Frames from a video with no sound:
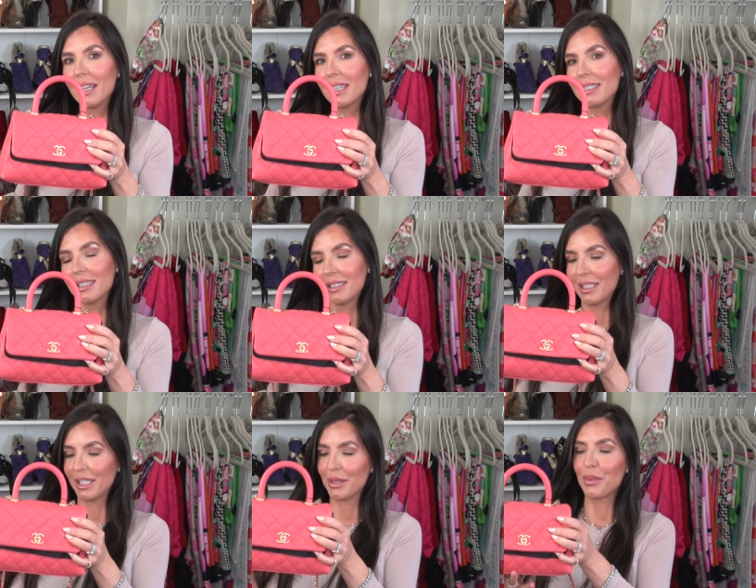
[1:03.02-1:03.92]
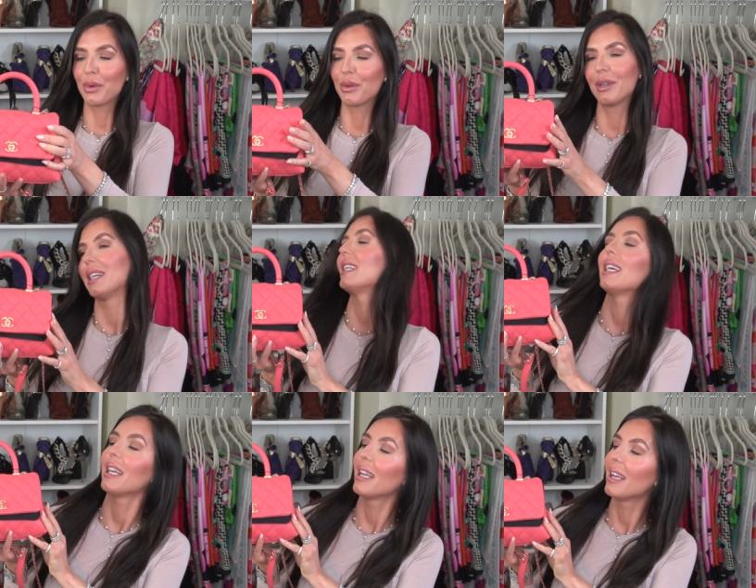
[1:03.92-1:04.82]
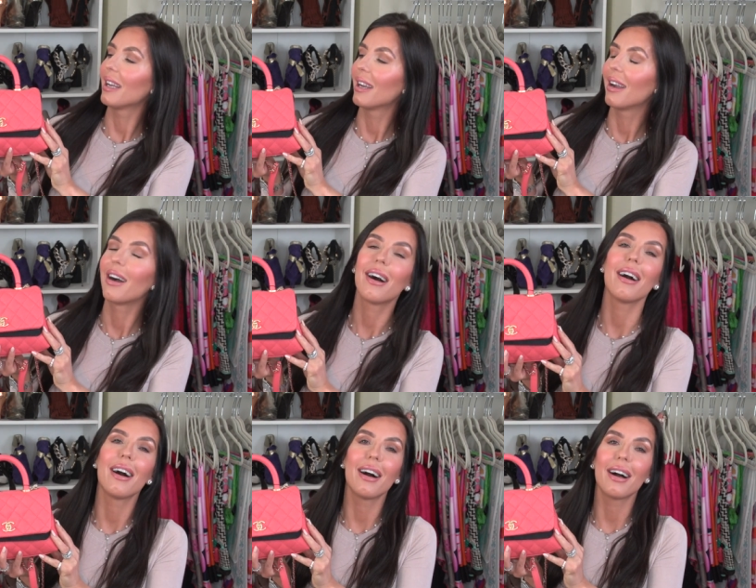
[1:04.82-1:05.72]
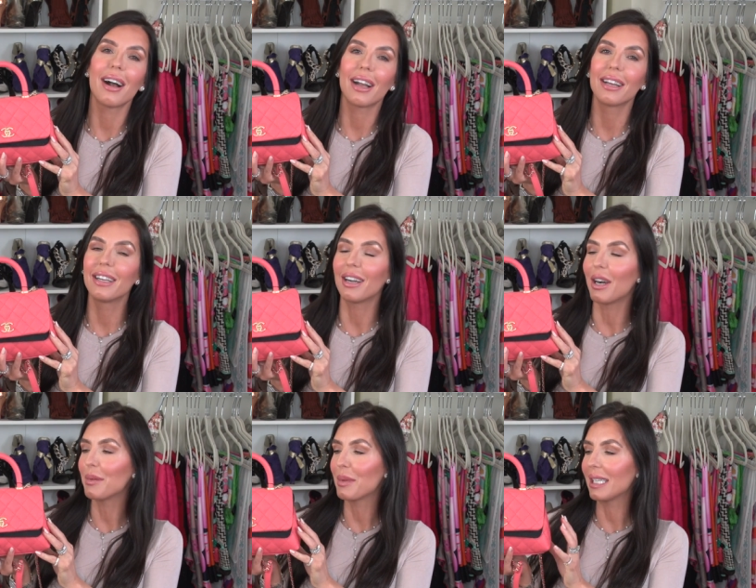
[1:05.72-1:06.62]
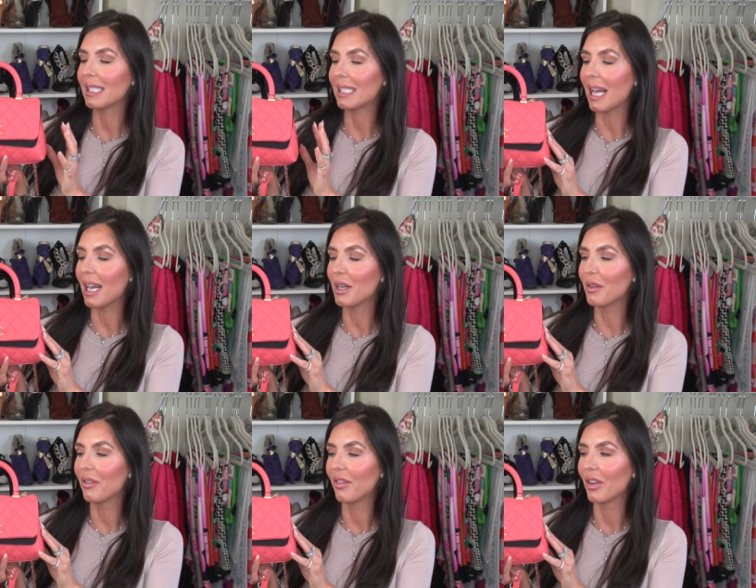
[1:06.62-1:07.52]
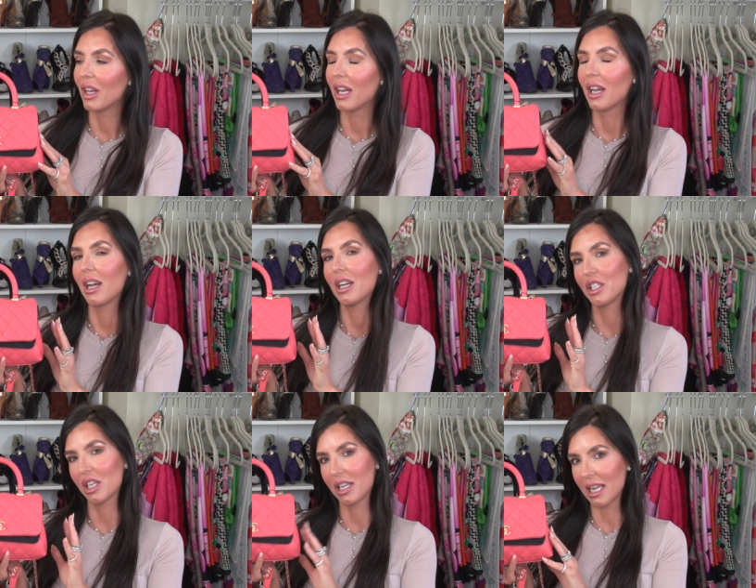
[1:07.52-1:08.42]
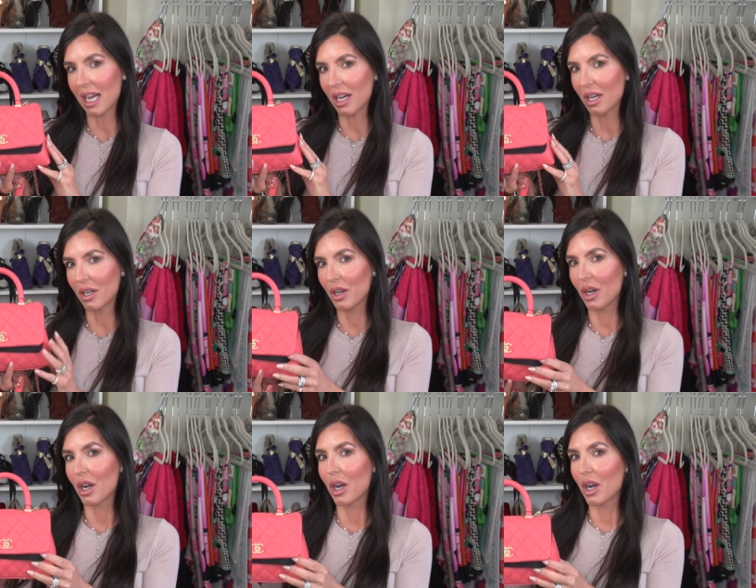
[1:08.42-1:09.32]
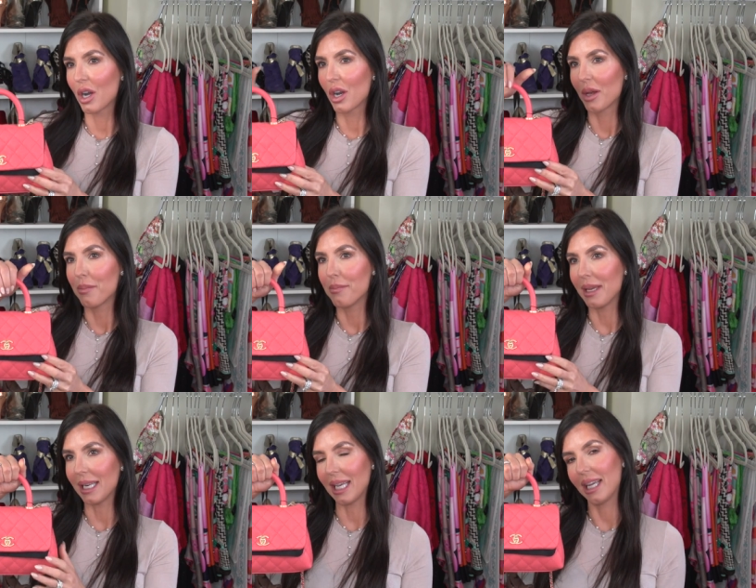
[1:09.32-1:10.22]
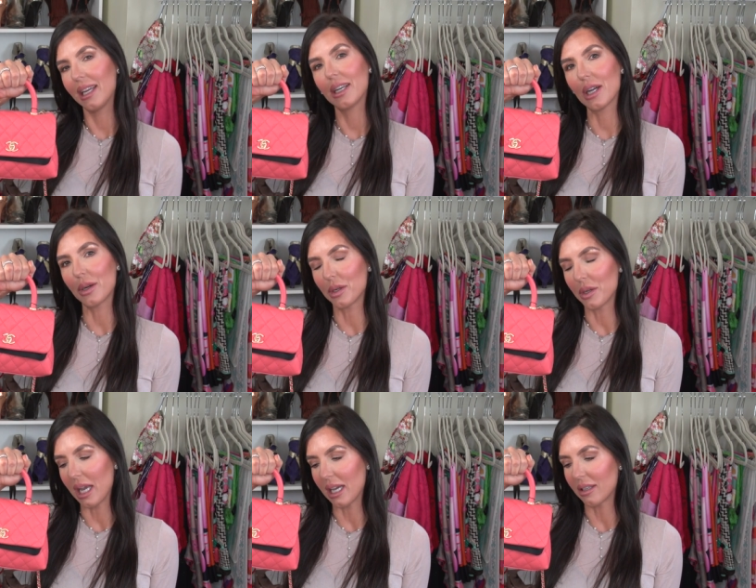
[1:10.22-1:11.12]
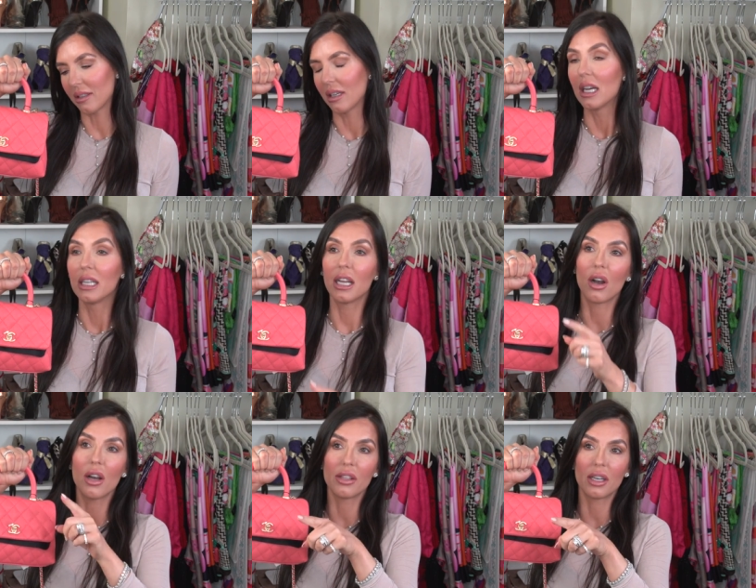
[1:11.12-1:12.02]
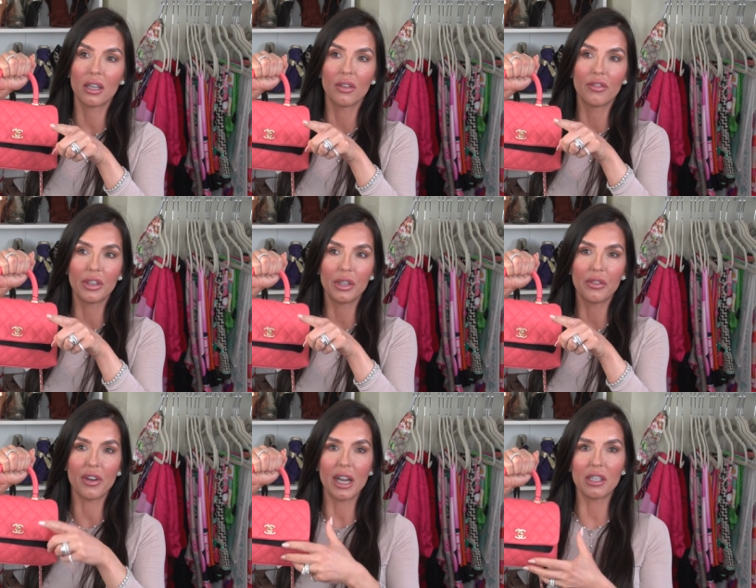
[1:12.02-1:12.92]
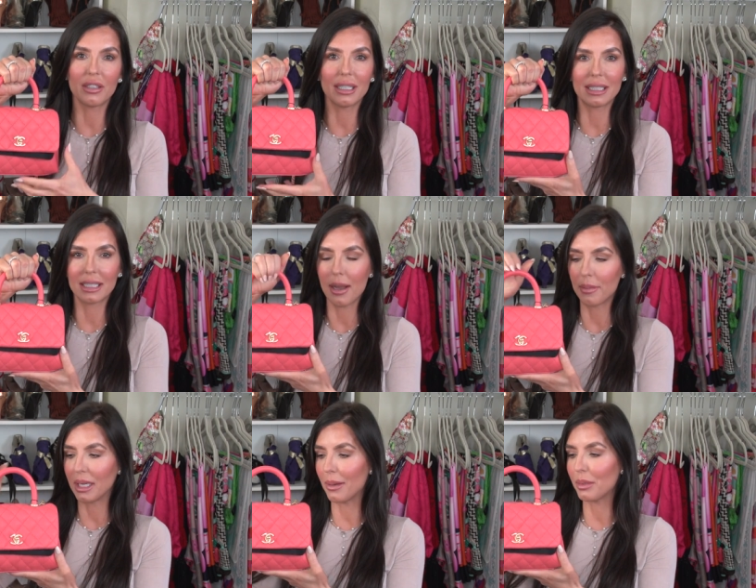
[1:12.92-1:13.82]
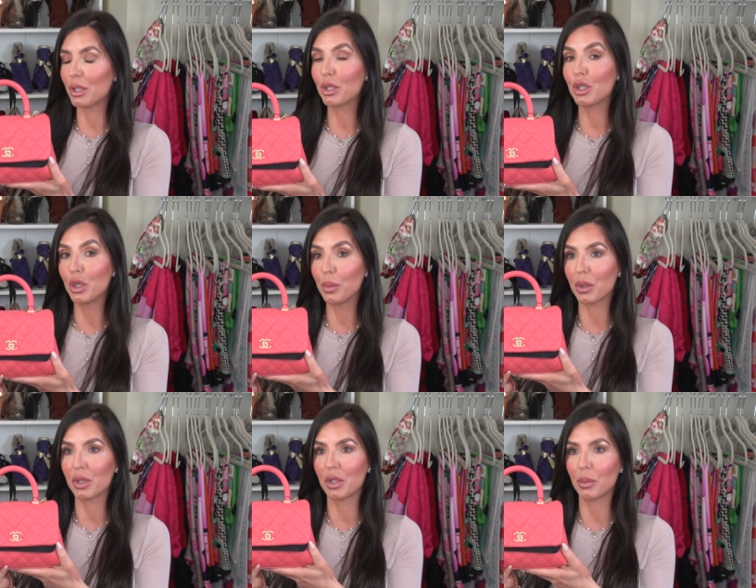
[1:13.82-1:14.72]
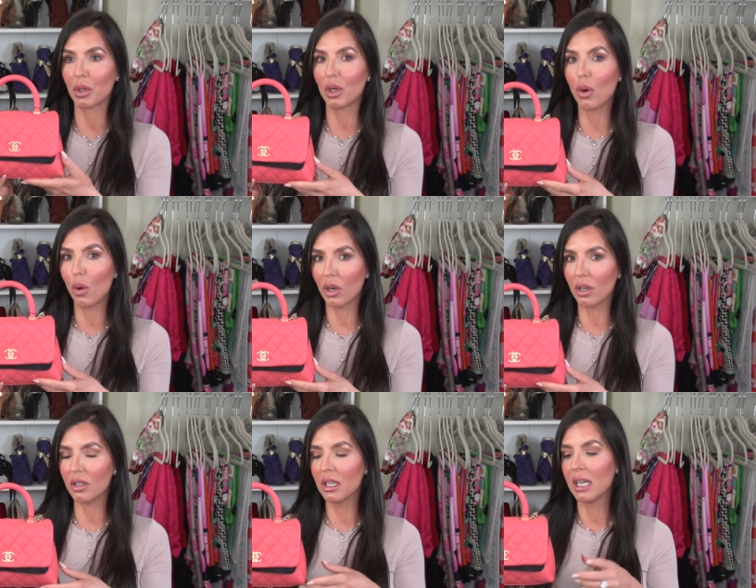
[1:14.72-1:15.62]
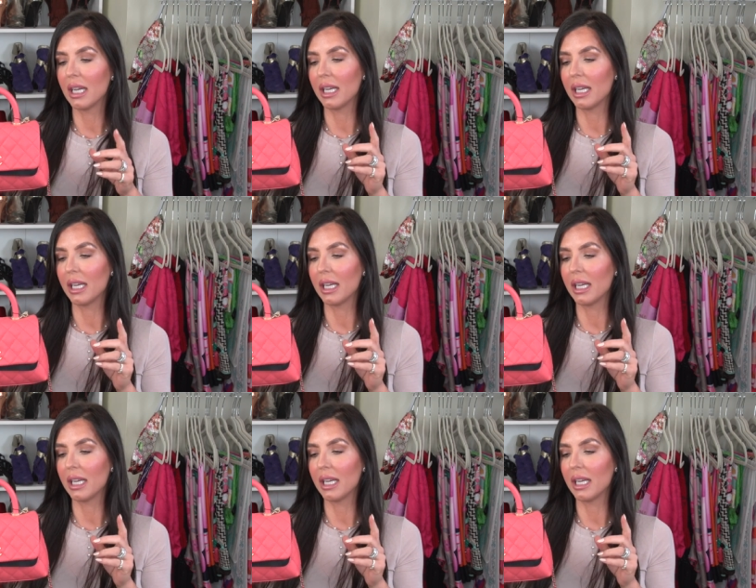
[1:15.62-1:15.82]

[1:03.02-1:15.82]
Isn't she pretty? I got myself a Chanel Mini Coco Handle. Now on the viewfinder, it's coming up super, super coral.